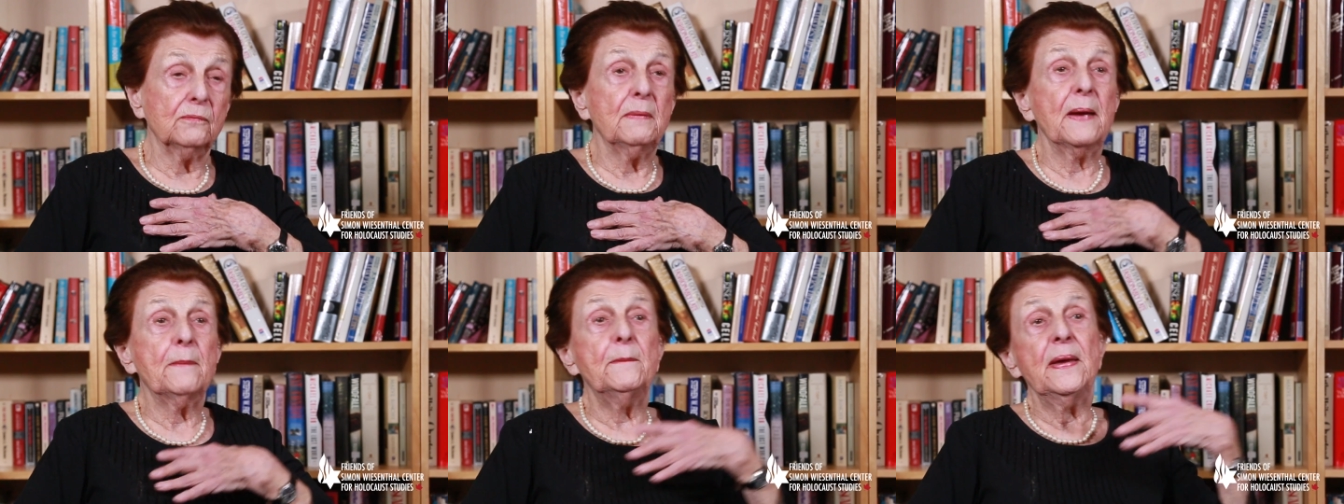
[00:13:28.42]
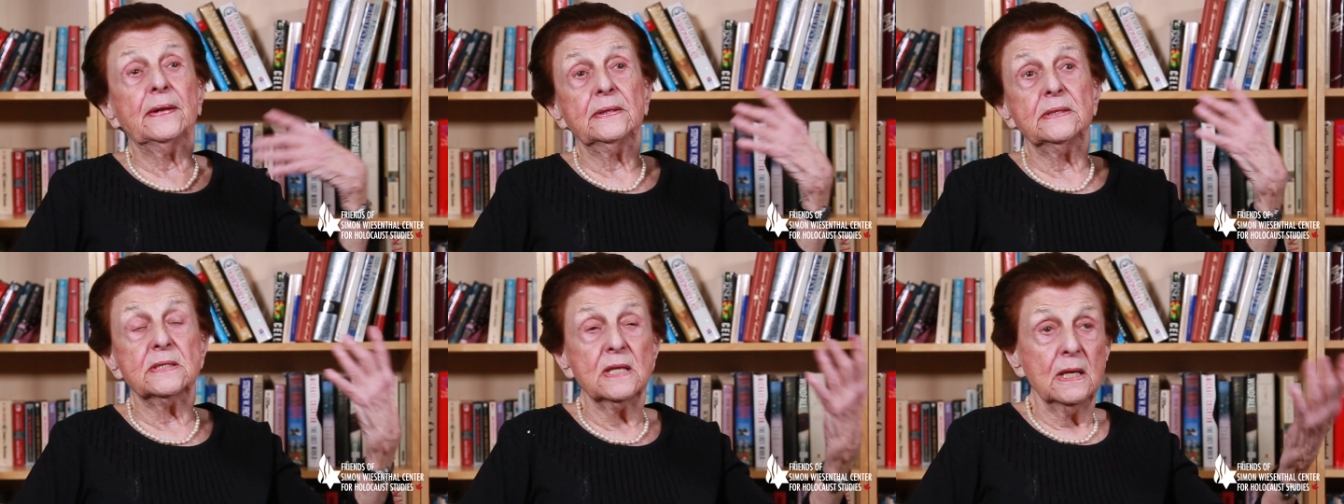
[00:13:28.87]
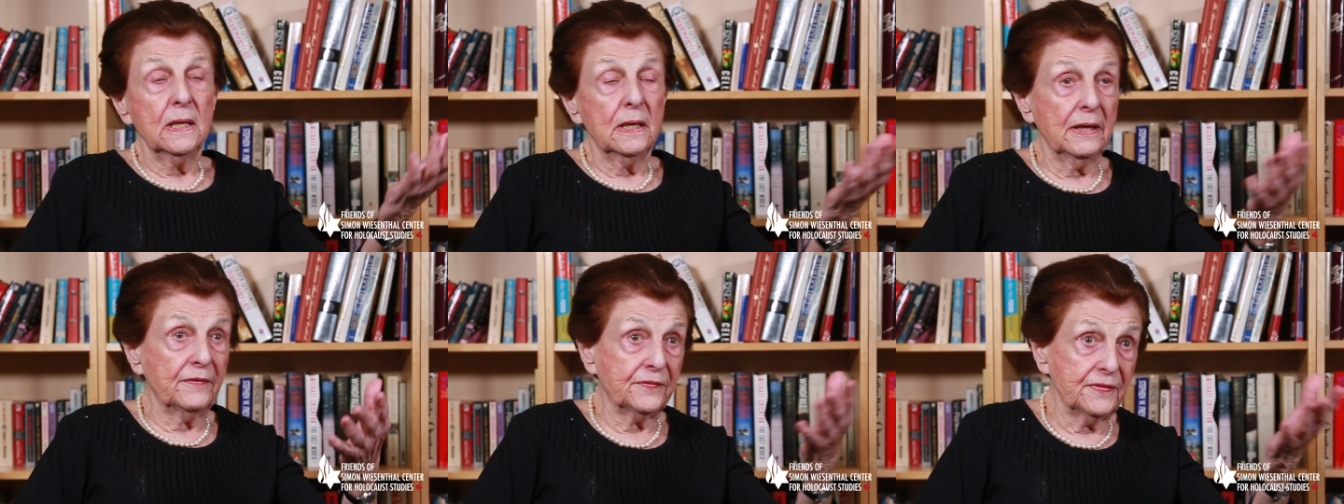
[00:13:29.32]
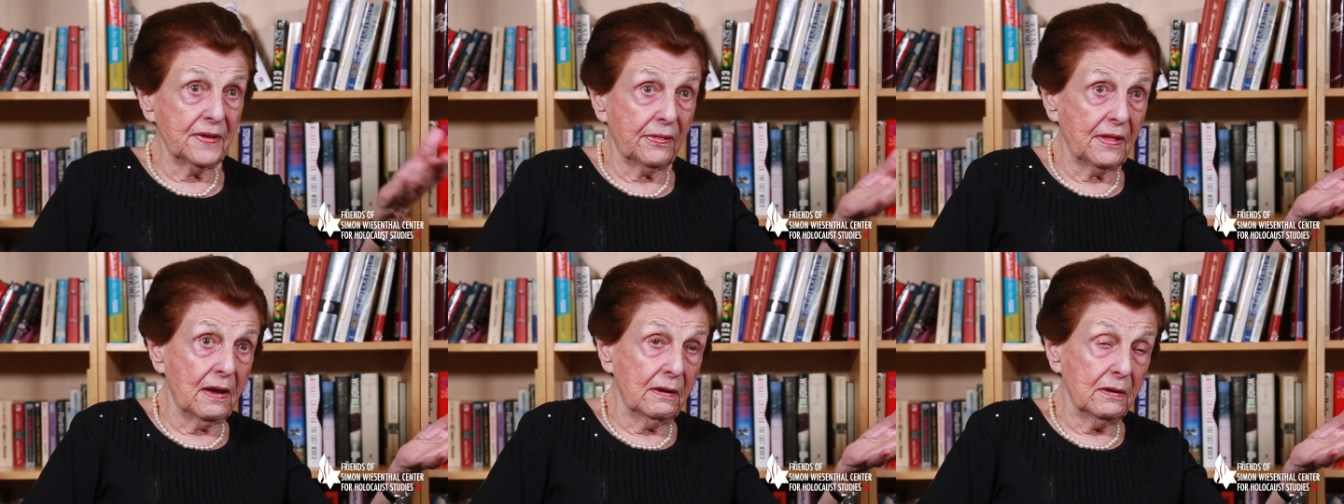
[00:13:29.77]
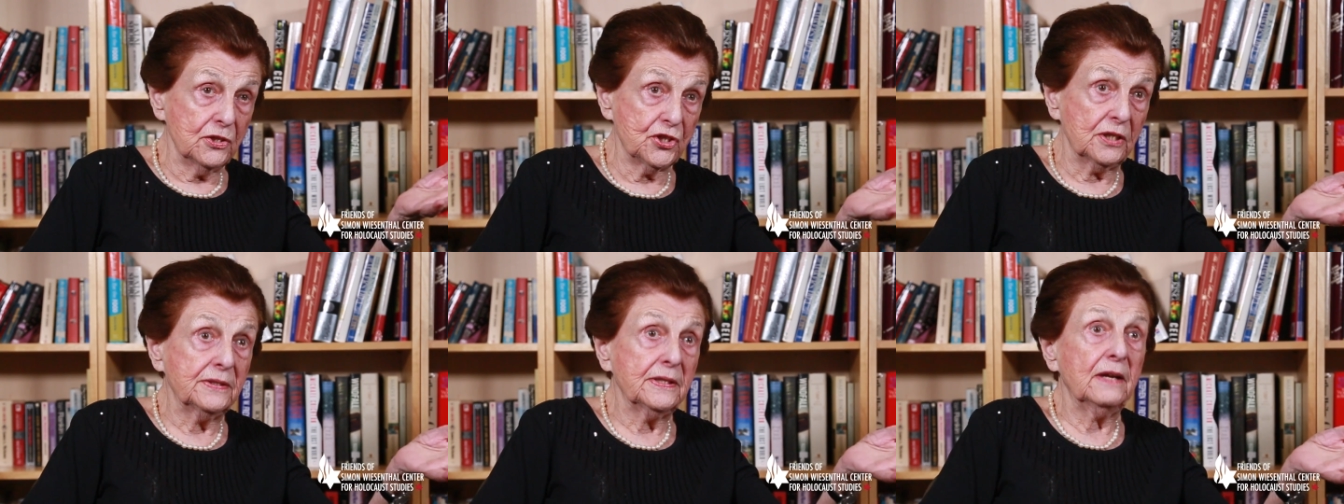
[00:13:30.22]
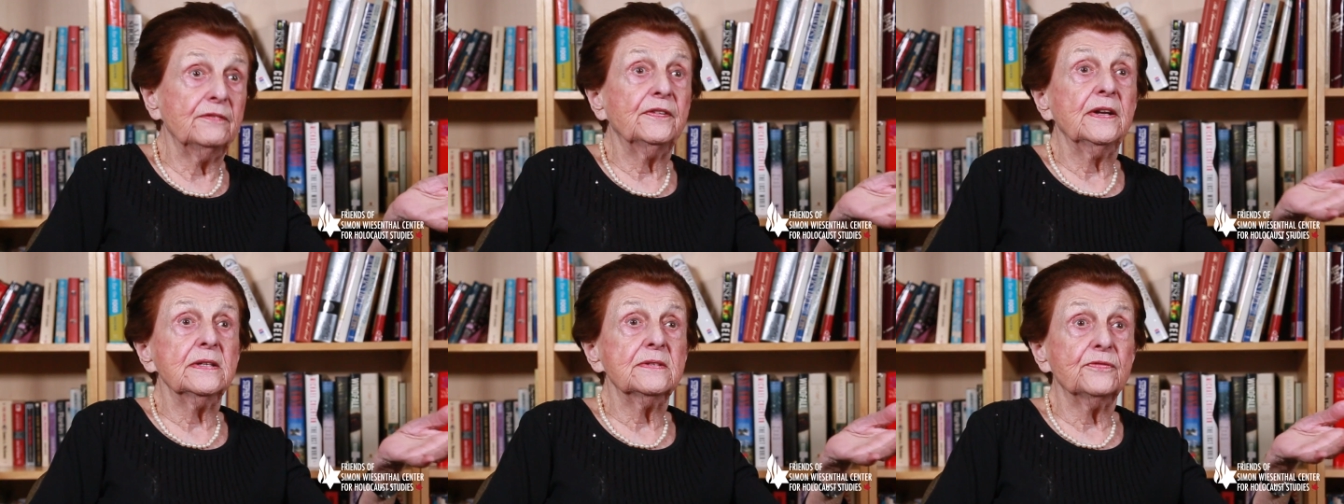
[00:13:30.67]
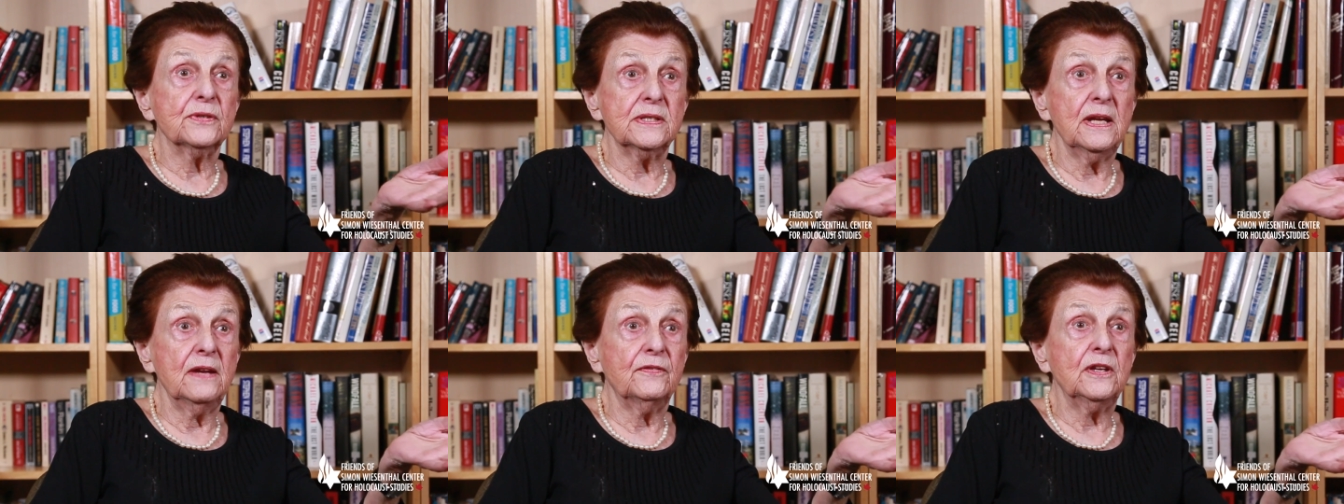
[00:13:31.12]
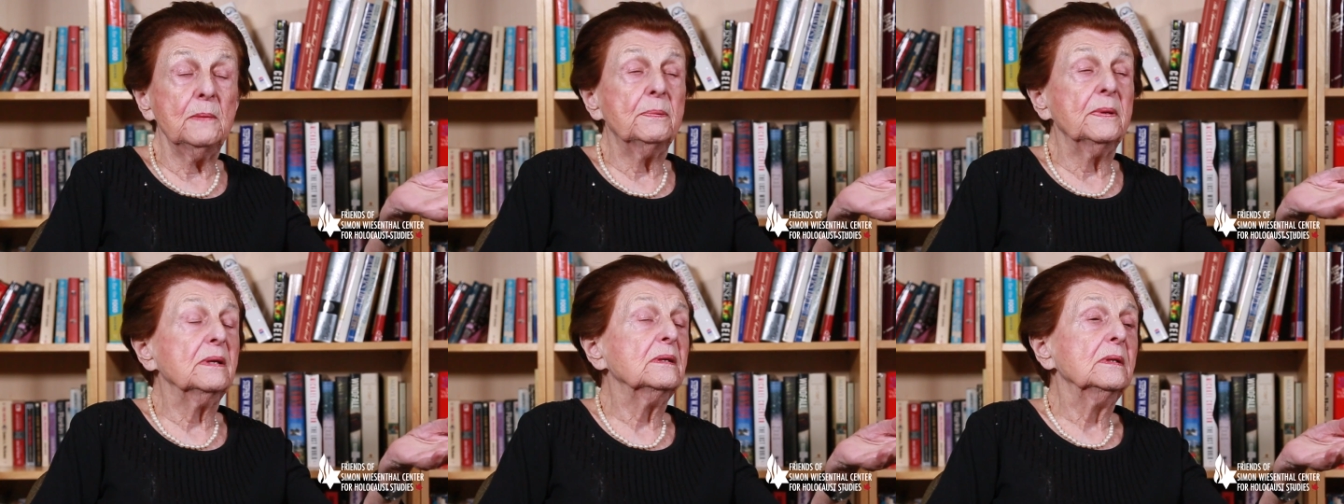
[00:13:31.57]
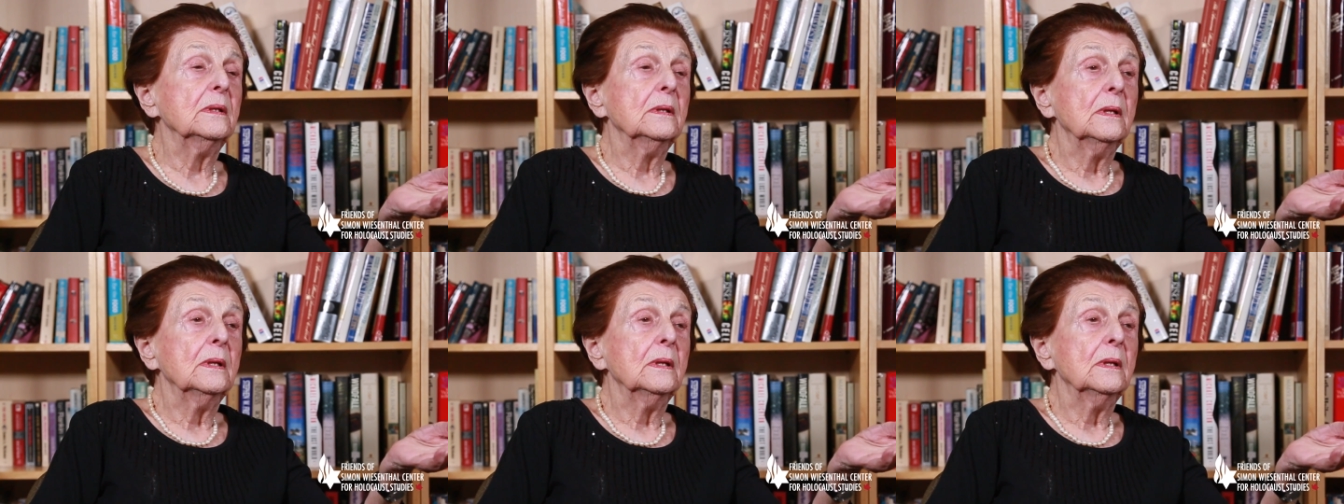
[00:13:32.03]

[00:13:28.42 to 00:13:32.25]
my parents left with their Gentile friends for safekeeping.